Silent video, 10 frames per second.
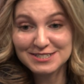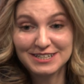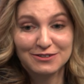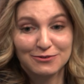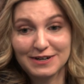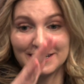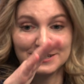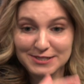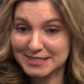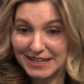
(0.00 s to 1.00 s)
They don't
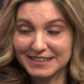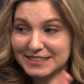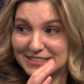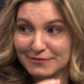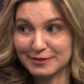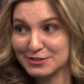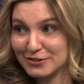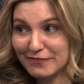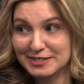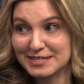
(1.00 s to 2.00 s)
understand the different
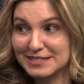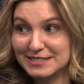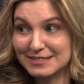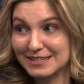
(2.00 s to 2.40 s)
surfaces